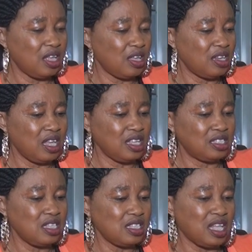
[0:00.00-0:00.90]
They, they
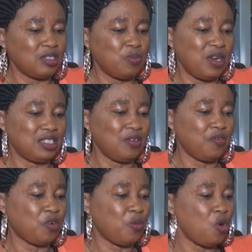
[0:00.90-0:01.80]
see it as
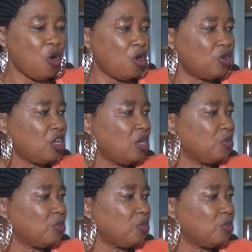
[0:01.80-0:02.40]
blessing from God.